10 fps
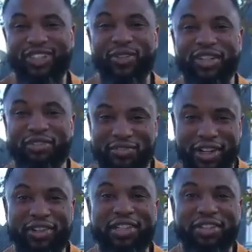on a
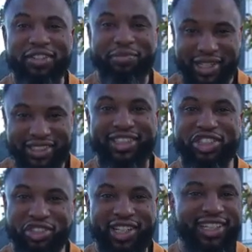very busy
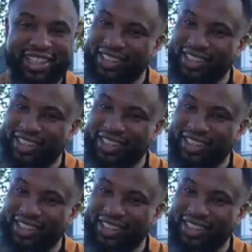street. That's